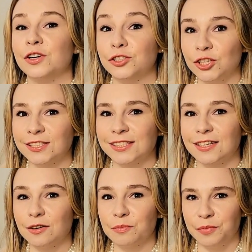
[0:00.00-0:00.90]

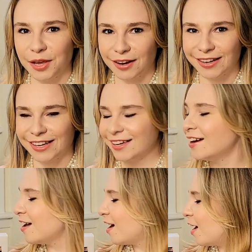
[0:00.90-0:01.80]
Francesca
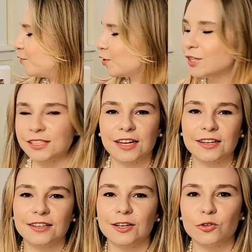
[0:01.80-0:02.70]
Bianchi. I'm very
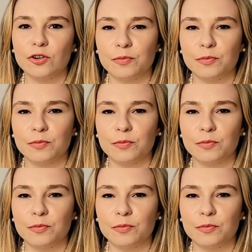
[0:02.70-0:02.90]
excited. I know